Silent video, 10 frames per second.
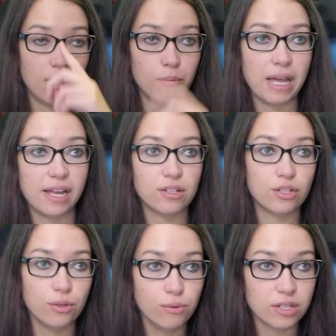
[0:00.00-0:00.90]
Pay
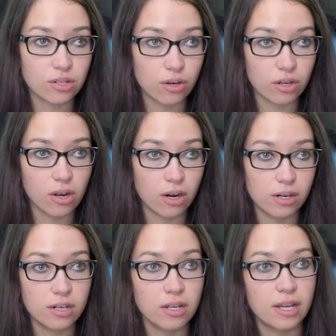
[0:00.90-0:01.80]
2, discard a
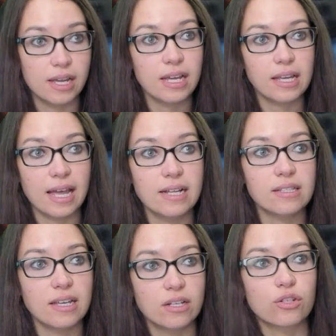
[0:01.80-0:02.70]
card. It
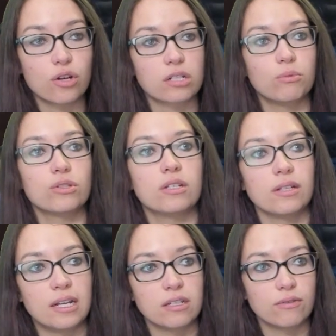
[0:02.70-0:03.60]
gains indestructible till
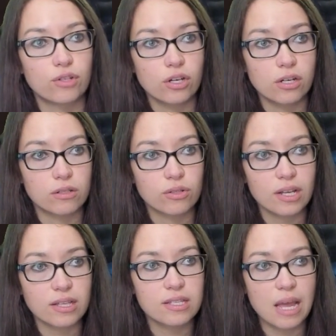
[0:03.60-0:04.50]
end of turn. So it's
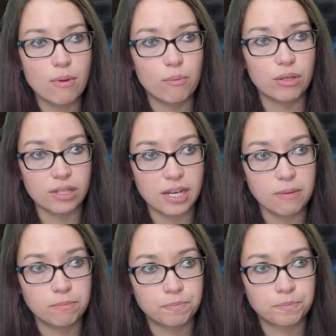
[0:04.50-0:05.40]
got the same ability.